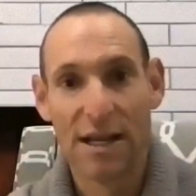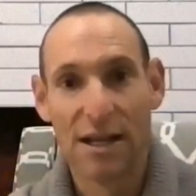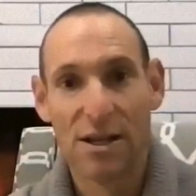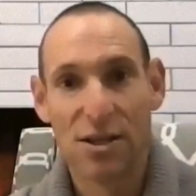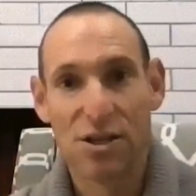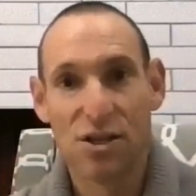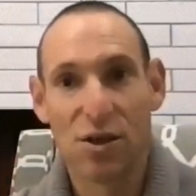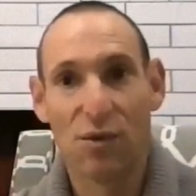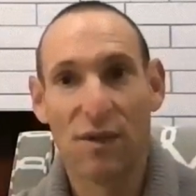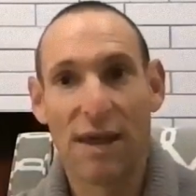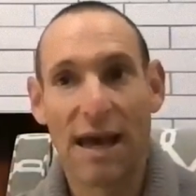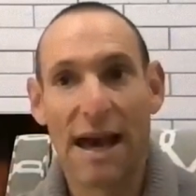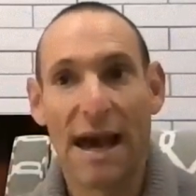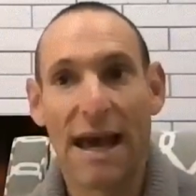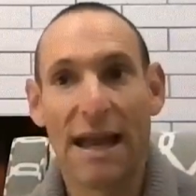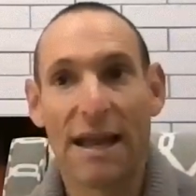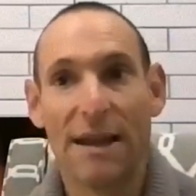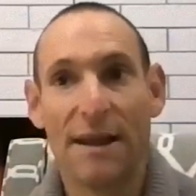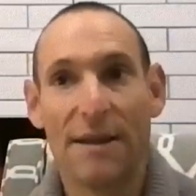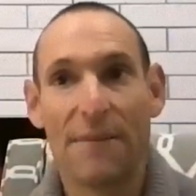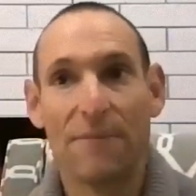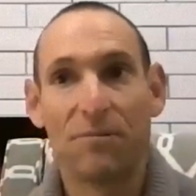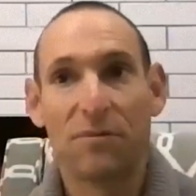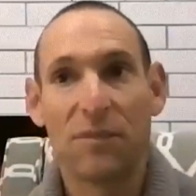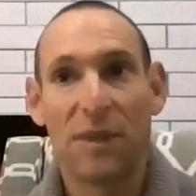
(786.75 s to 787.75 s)
so that
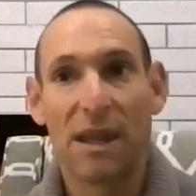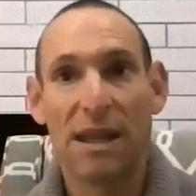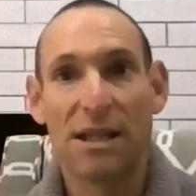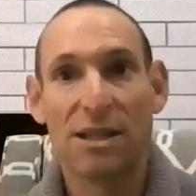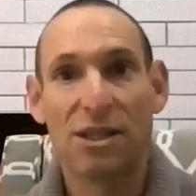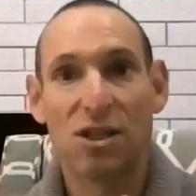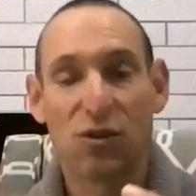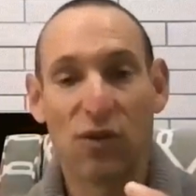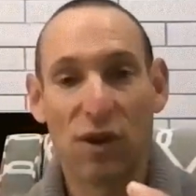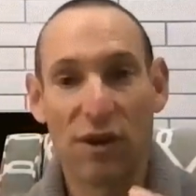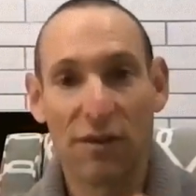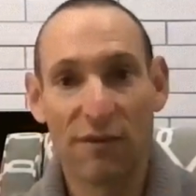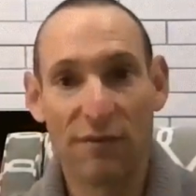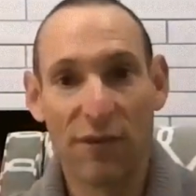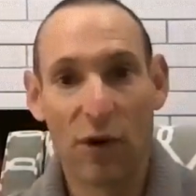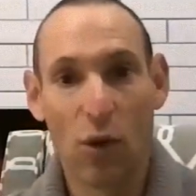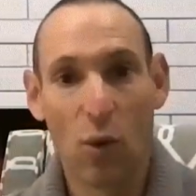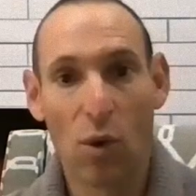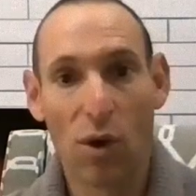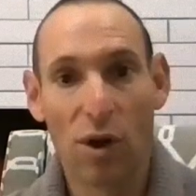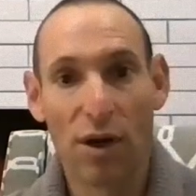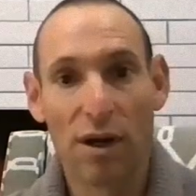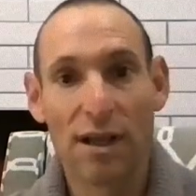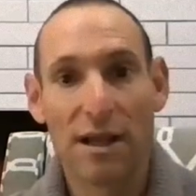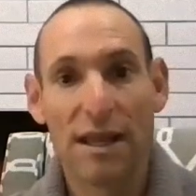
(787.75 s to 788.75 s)
it's
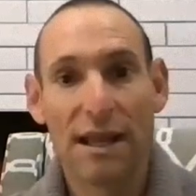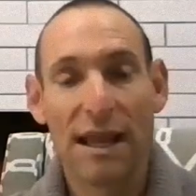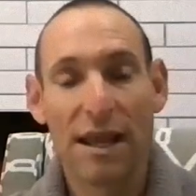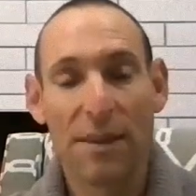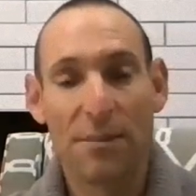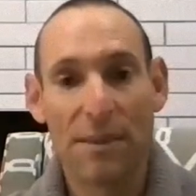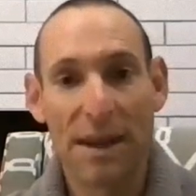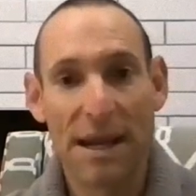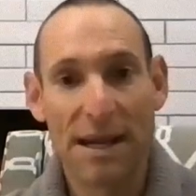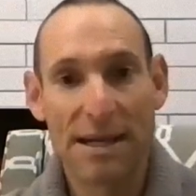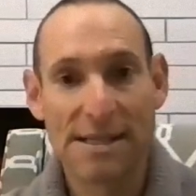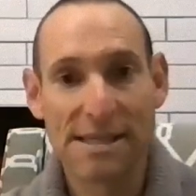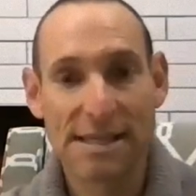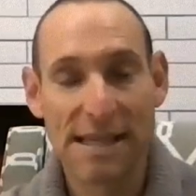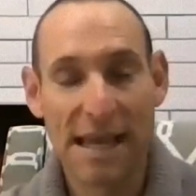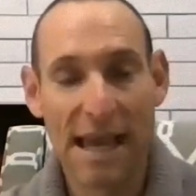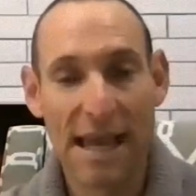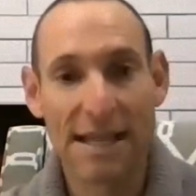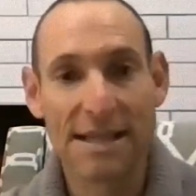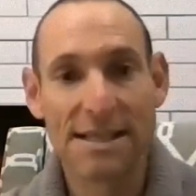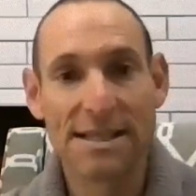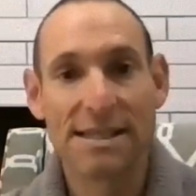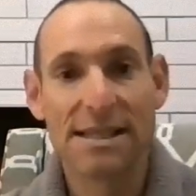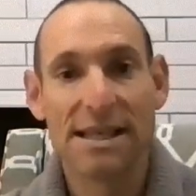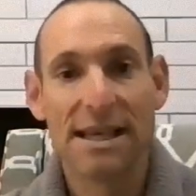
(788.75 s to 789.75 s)
straightforward, it makes
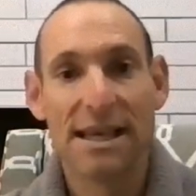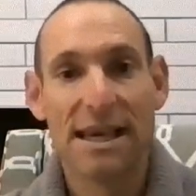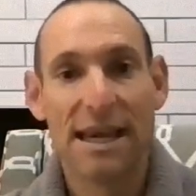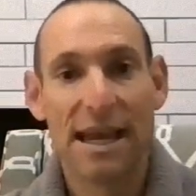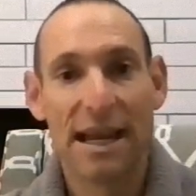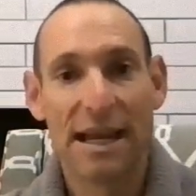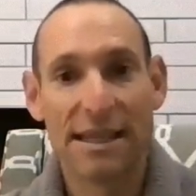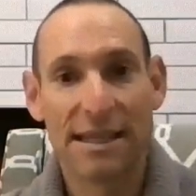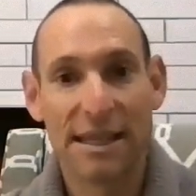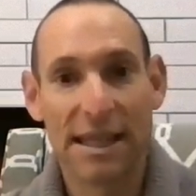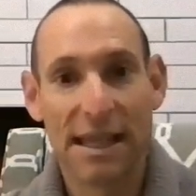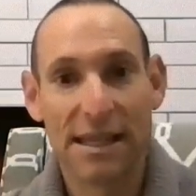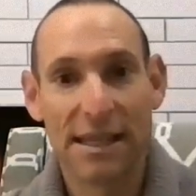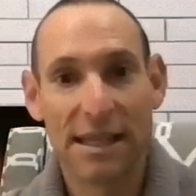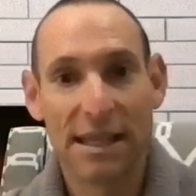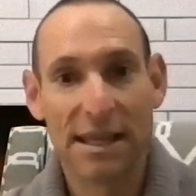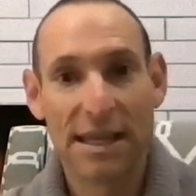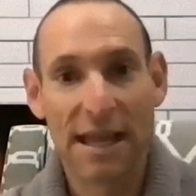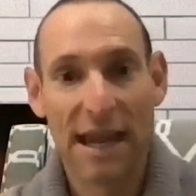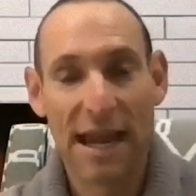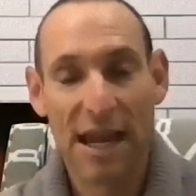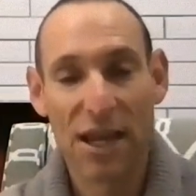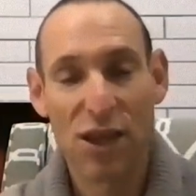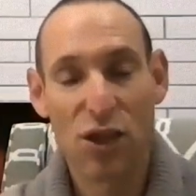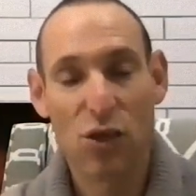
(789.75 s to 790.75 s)
sense, and at the end of the
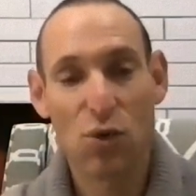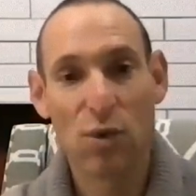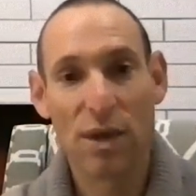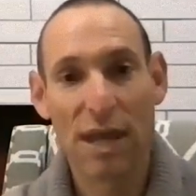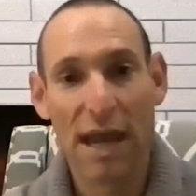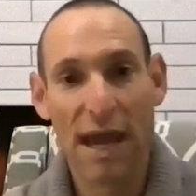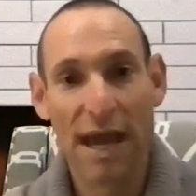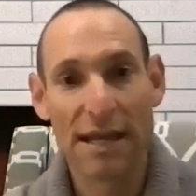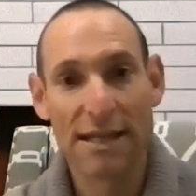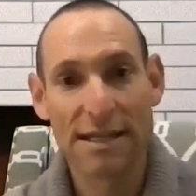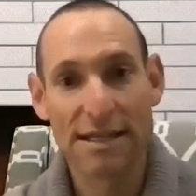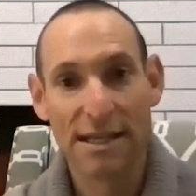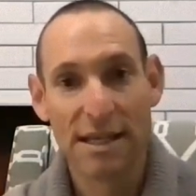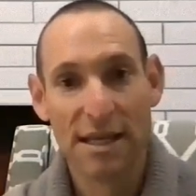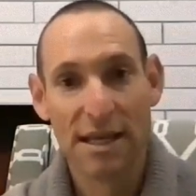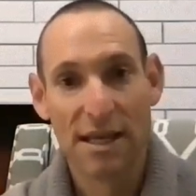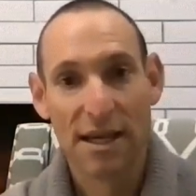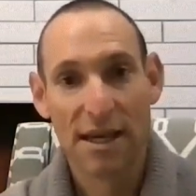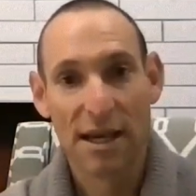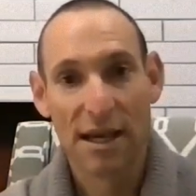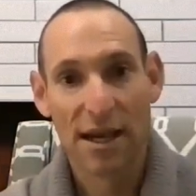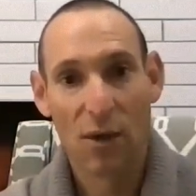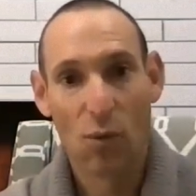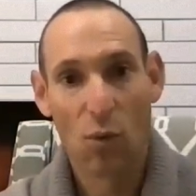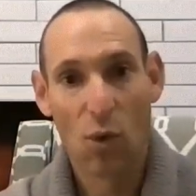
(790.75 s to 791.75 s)
day, you get
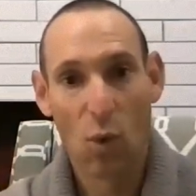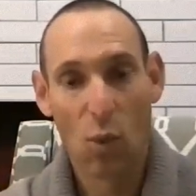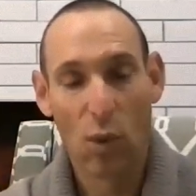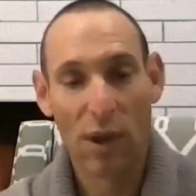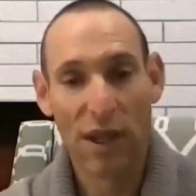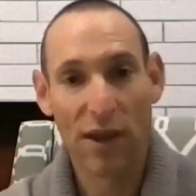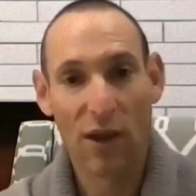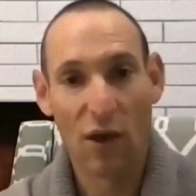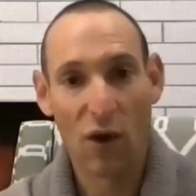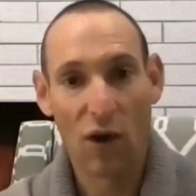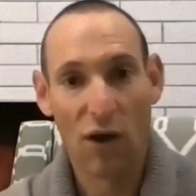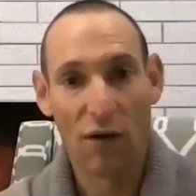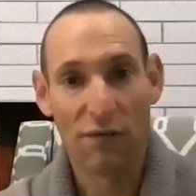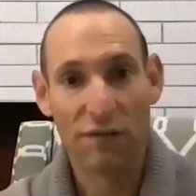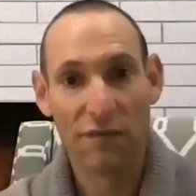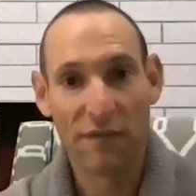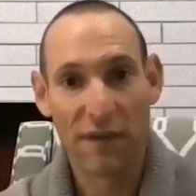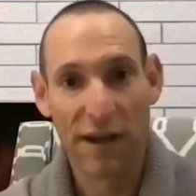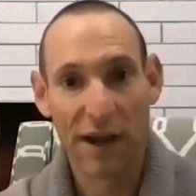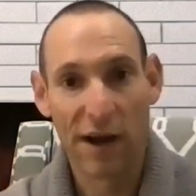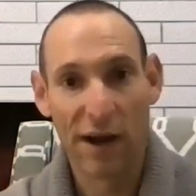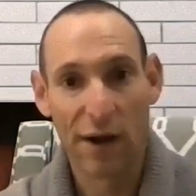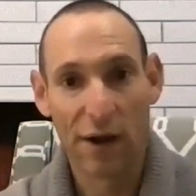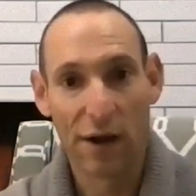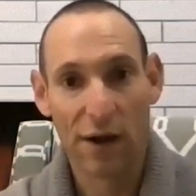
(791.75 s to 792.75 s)
what we call
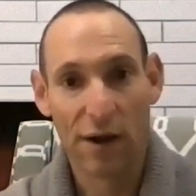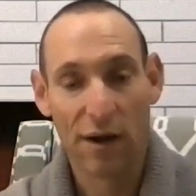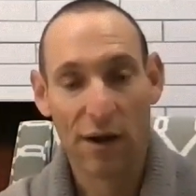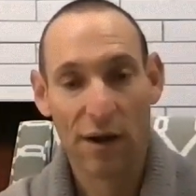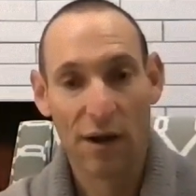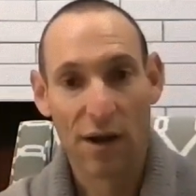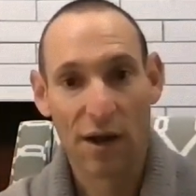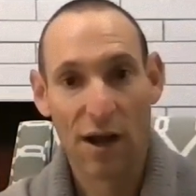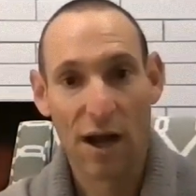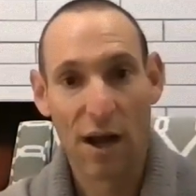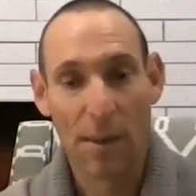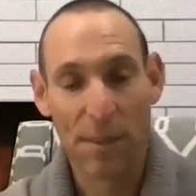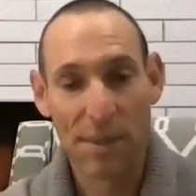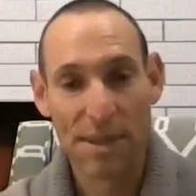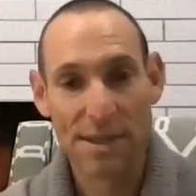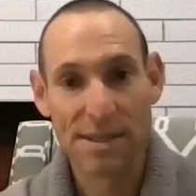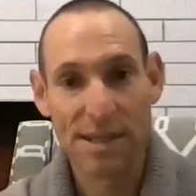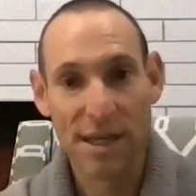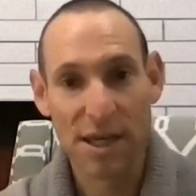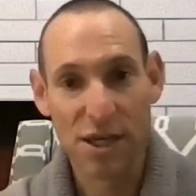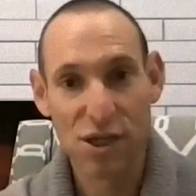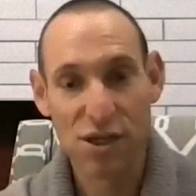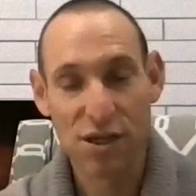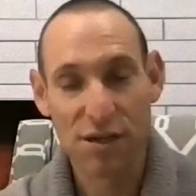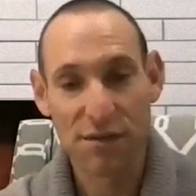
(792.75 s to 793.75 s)
fair
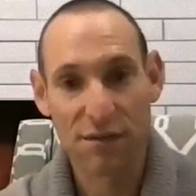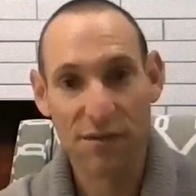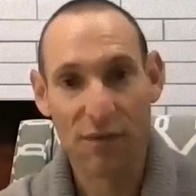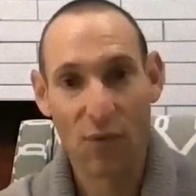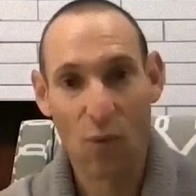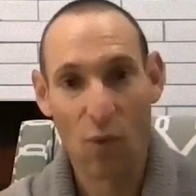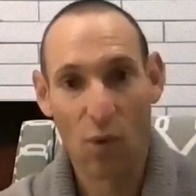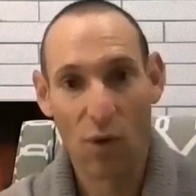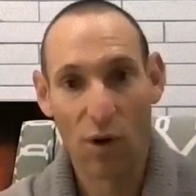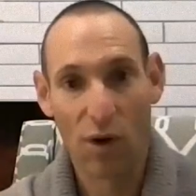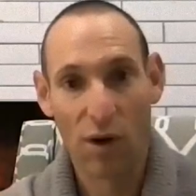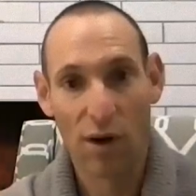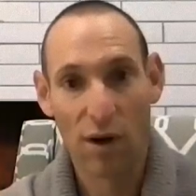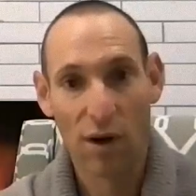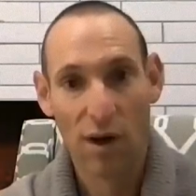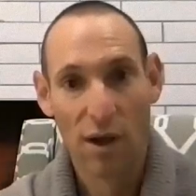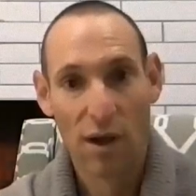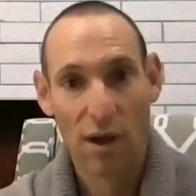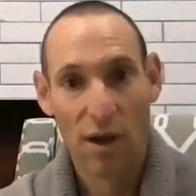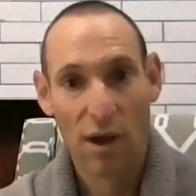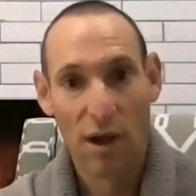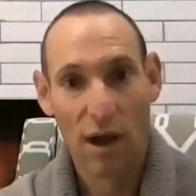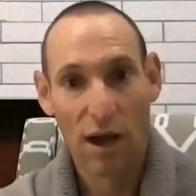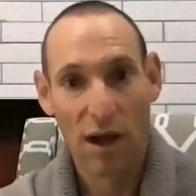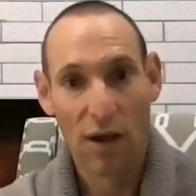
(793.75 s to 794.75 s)
compensation for
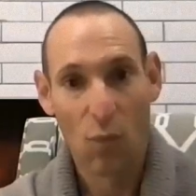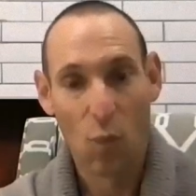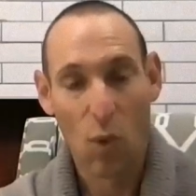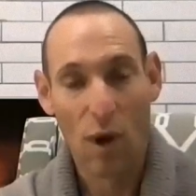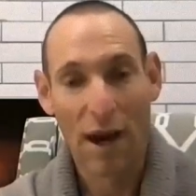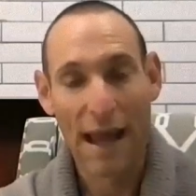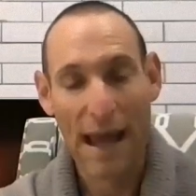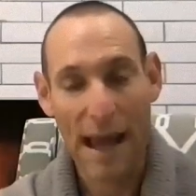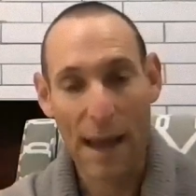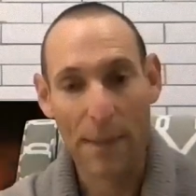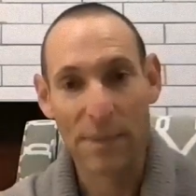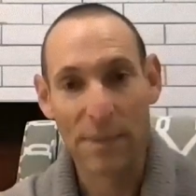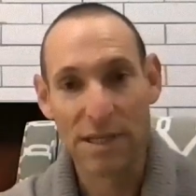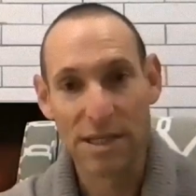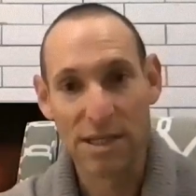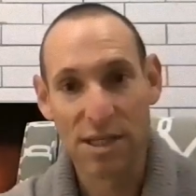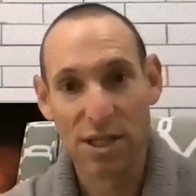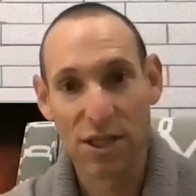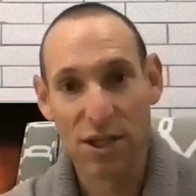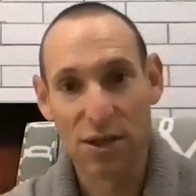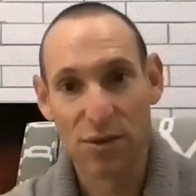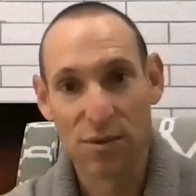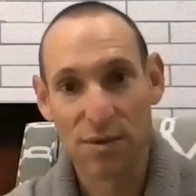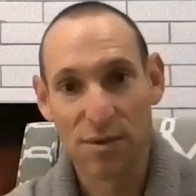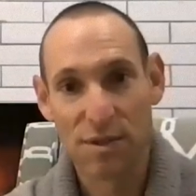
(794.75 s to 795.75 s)
what happened to you.